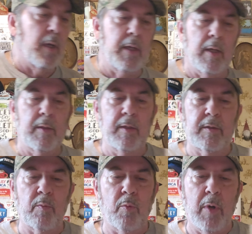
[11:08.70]
I got
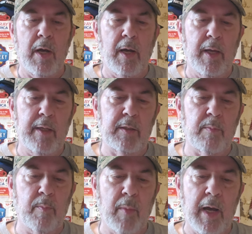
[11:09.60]
this
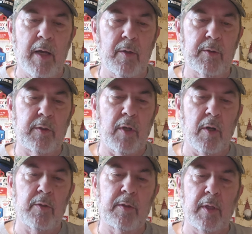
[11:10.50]
Wise mild
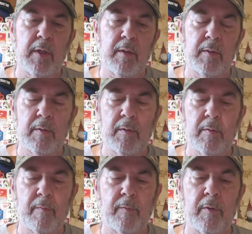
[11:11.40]
salsa
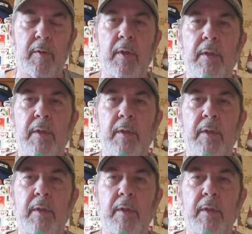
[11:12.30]
for